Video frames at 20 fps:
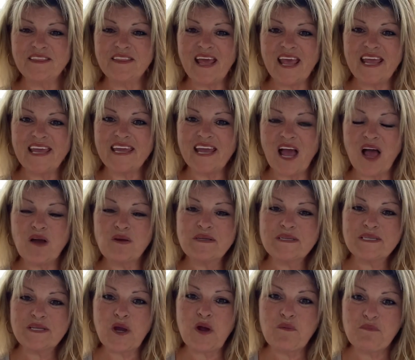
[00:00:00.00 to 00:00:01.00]
Thank y'all
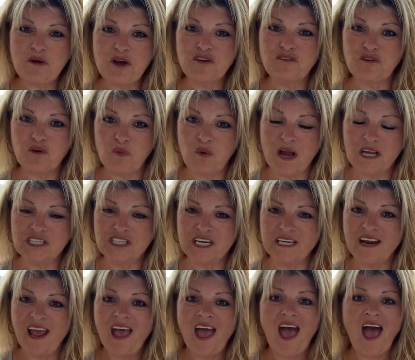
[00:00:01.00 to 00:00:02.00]
so much for
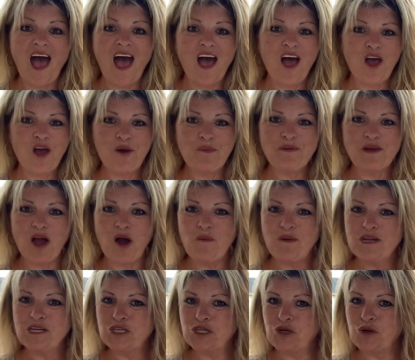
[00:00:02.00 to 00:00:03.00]
watching. I hope y'all
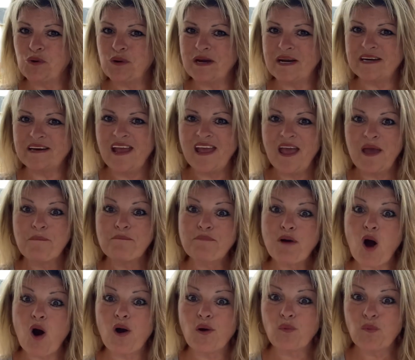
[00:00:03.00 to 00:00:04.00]
enjoyed
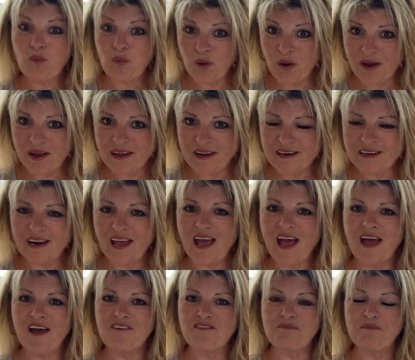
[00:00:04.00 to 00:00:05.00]
part 1
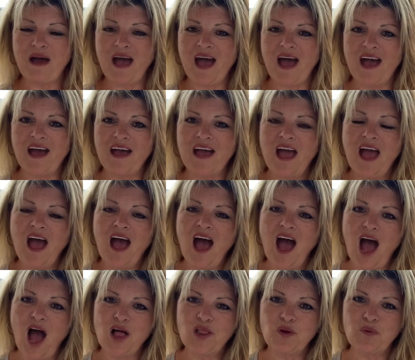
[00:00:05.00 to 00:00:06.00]
of my
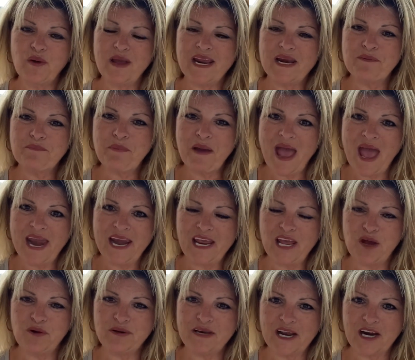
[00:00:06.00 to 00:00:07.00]
Halloween
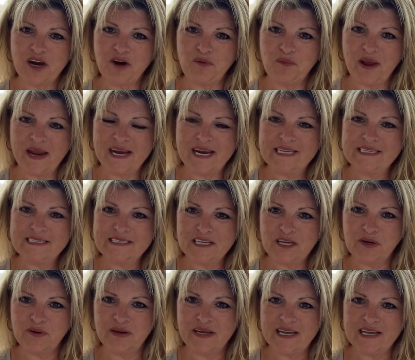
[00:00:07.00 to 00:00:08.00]
patio decorating
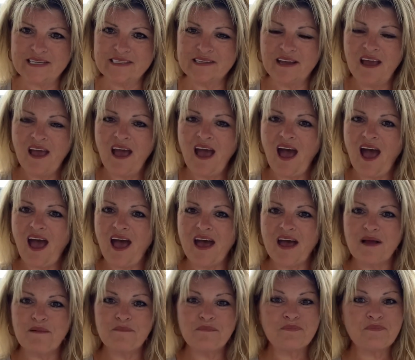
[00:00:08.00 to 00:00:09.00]
series.
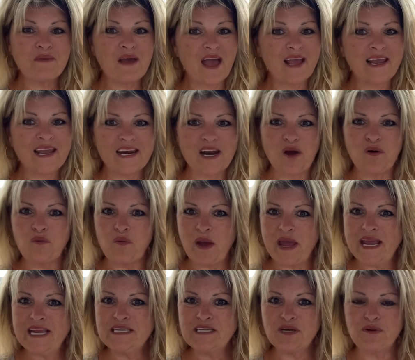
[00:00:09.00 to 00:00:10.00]
I cannot
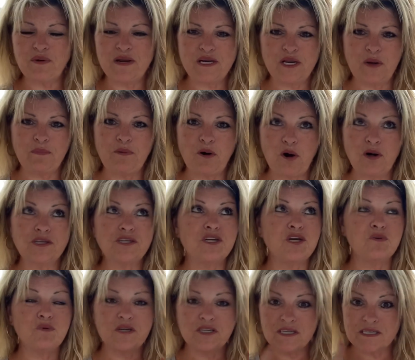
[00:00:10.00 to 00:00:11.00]
wait till we do part
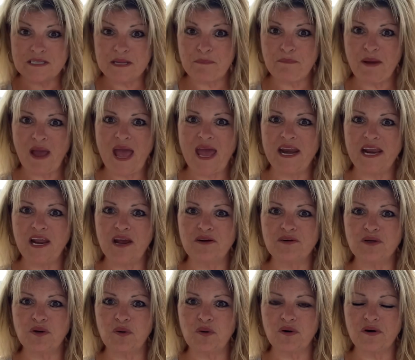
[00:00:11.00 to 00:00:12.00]
2, which is the patio
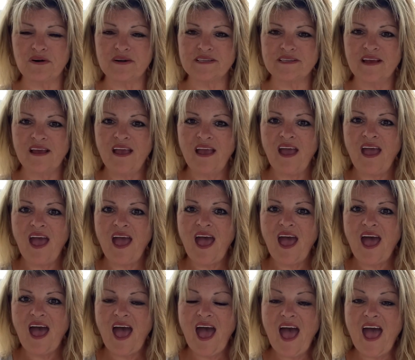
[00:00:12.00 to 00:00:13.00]
doors.
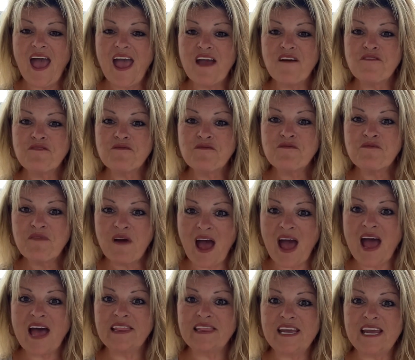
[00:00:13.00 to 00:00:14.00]
I have
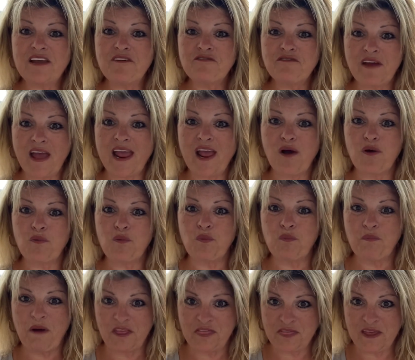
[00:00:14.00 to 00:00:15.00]
finally found
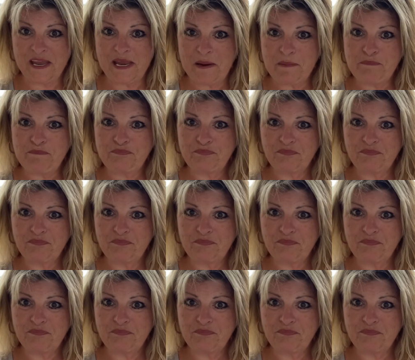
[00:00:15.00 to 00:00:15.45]
my theme.